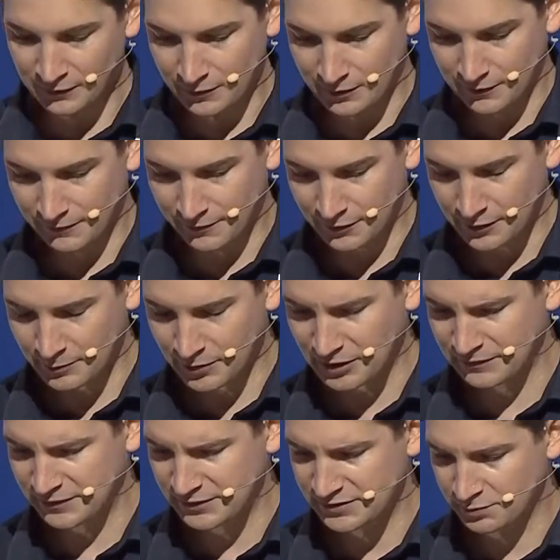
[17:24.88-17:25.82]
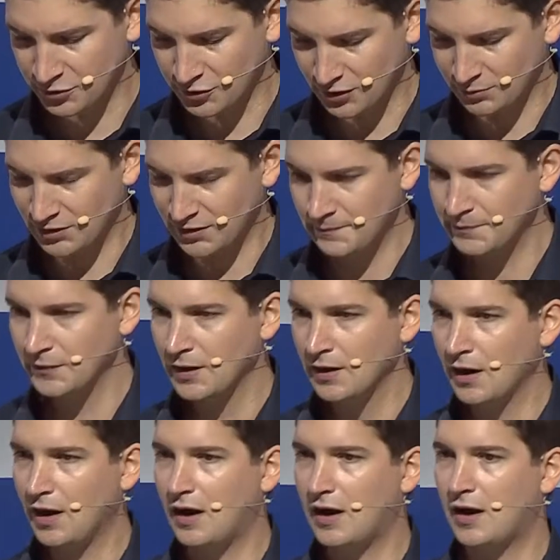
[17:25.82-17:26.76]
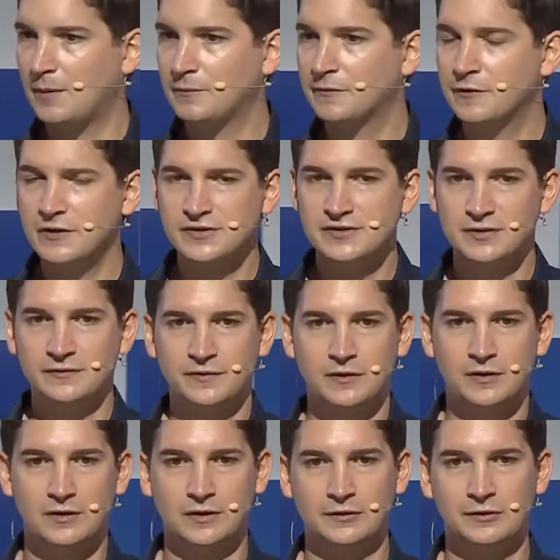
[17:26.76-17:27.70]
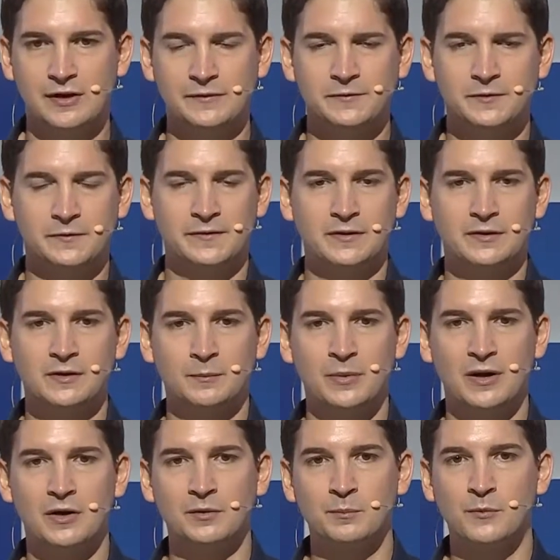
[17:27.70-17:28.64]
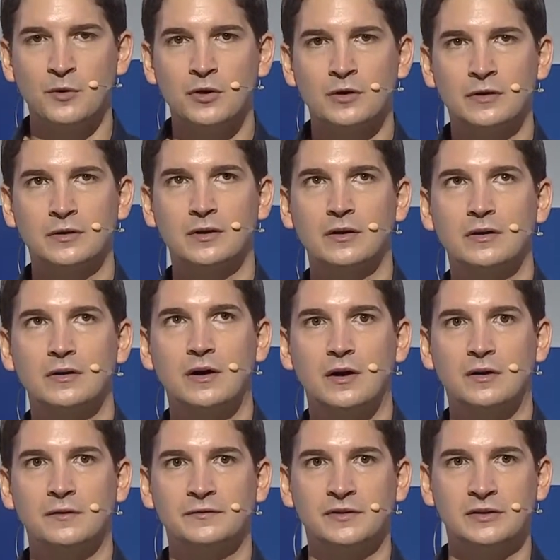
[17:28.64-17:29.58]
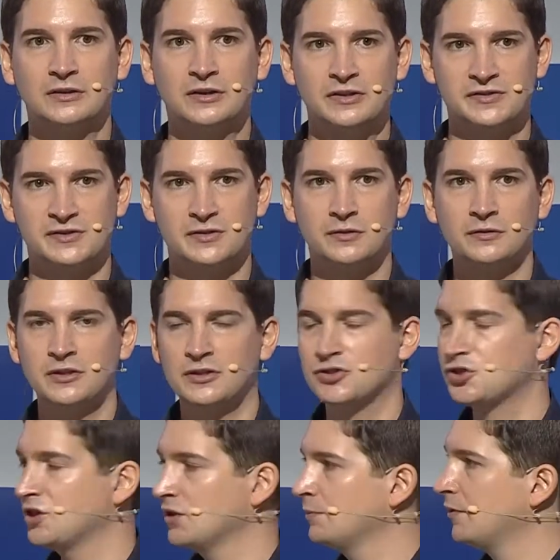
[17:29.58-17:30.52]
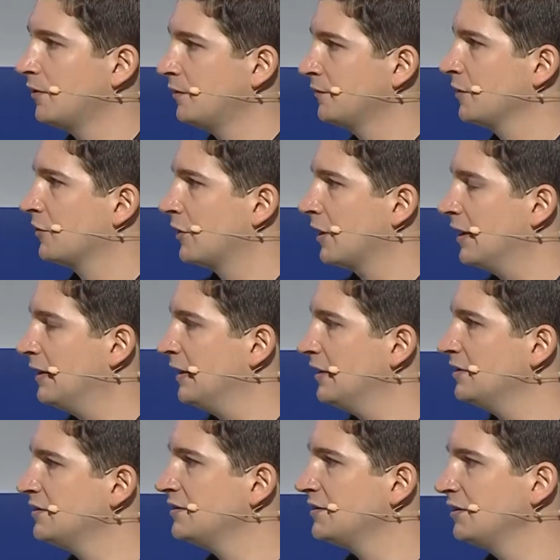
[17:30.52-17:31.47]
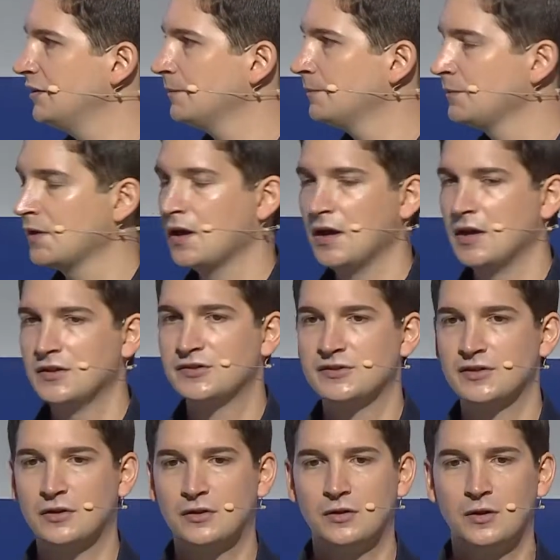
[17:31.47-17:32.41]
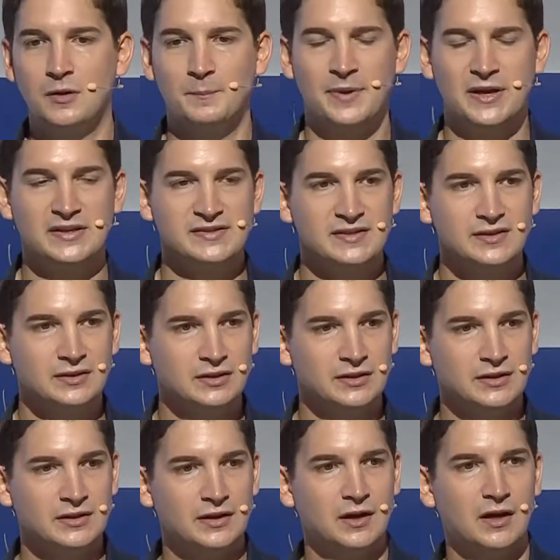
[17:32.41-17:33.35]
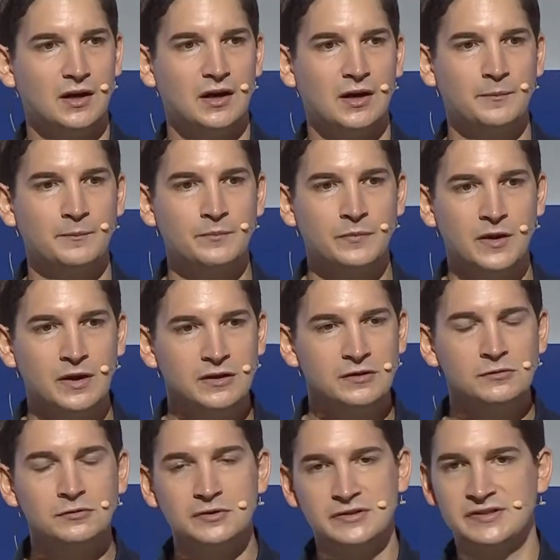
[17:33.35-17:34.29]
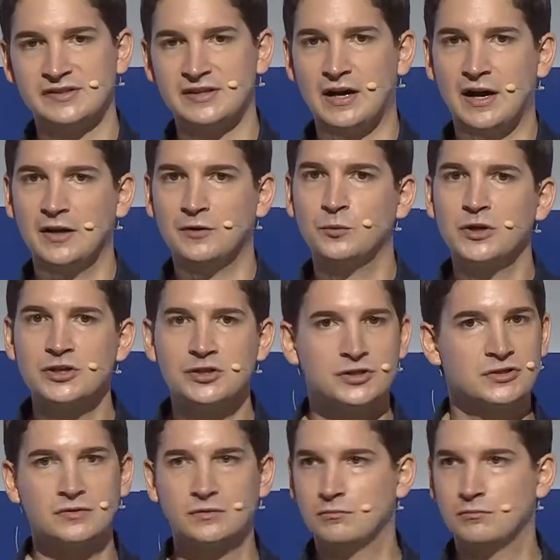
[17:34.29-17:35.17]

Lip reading: thought about this problem. First of all, you have to think about more of a custodianship of your identity. So basically, you decide which